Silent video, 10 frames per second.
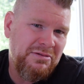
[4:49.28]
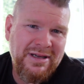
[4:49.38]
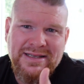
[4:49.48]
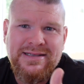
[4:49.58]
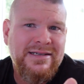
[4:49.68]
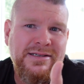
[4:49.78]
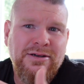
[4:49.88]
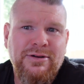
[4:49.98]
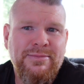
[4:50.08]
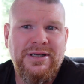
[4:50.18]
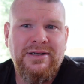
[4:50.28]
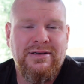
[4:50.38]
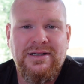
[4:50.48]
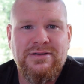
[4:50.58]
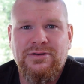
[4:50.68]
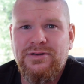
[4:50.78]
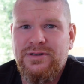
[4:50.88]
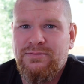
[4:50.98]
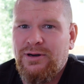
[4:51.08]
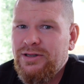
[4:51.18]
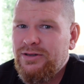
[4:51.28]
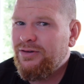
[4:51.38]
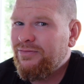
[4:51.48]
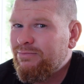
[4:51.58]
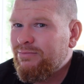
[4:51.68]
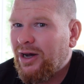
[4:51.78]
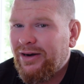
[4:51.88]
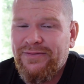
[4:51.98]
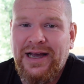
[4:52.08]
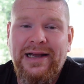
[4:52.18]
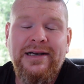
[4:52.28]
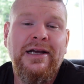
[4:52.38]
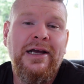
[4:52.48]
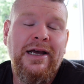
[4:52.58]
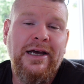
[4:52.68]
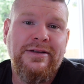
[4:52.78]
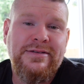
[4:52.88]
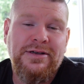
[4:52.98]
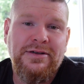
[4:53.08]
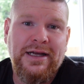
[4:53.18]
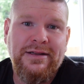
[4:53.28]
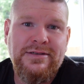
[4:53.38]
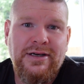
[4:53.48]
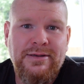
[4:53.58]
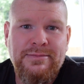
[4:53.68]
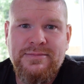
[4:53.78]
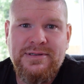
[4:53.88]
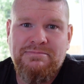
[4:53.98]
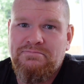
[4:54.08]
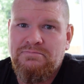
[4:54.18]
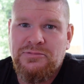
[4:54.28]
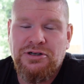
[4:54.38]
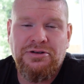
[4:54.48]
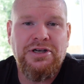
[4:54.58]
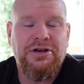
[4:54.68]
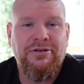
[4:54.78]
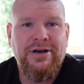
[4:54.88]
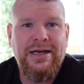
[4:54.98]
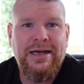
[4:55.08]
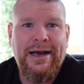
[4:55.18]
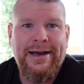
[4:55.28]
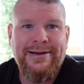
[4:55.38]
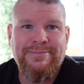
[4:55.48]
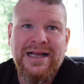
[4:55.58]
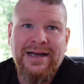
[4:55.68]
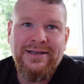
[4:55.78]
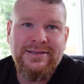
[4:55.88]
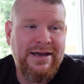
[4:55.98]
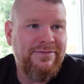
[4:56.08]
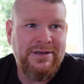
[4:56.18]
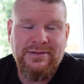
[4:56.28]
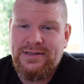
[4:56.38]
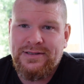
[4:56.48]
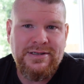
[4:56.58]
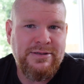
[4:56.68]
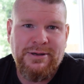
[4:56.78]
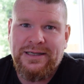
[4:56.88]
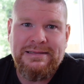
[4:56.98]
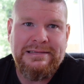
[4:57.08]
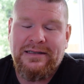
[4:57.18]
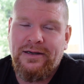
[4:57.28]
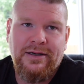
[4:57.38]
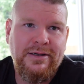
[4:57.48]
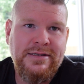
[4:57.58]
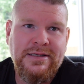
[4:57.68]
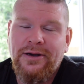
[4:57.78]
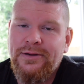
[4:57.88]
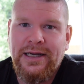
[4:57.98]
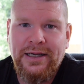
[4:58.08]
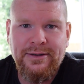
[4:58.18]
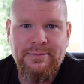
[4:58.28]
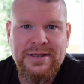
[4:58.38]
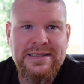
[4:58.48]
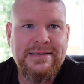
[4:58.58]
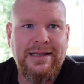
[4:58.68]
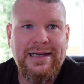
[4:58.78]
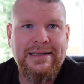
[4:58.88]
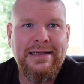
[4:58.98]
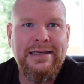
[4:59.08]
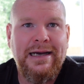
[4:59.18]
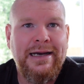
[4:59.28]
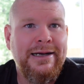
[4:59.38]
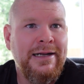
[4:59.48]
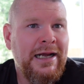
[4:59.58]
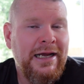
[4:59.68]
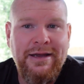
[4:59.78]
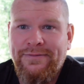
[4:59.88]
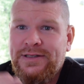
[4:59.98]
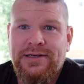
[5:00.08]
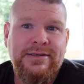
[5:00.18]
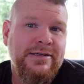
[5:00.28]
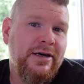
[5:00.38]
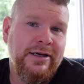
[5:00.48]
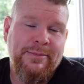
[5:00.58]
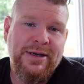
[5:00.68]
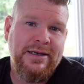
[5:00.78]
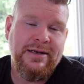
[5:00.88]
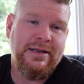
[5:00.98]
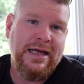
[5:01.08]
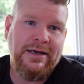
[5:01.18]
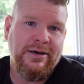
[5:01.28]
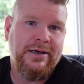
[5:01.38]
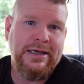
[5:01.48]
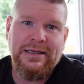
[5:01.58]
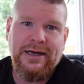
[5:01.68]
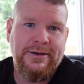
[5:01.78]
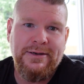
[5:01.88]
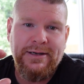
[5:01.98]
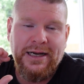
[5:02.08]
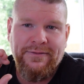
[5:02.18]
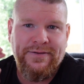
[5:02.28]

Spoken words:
Is this equipment as good as what you might have had at certain other times during your career? Dave Reynolds has just been so hit and miss lately. If he turns it on, I mean, that guy, and if